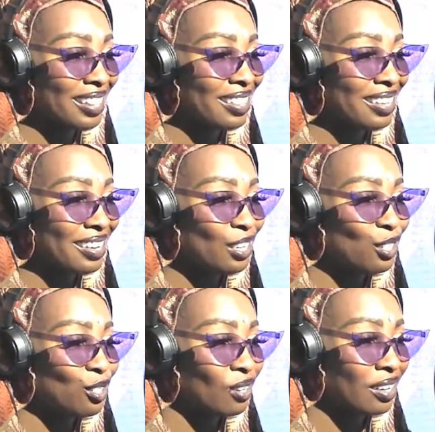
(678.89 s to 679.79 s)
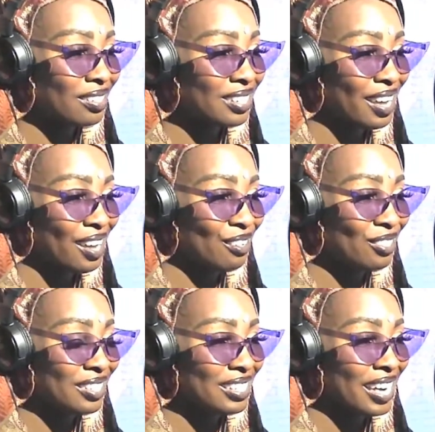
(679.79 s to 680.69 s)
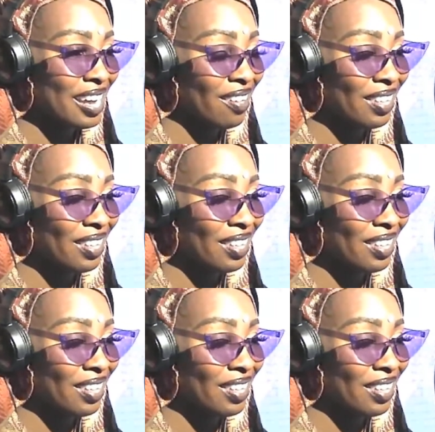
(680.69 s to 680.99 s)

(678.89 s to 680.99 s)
the astrology houses and how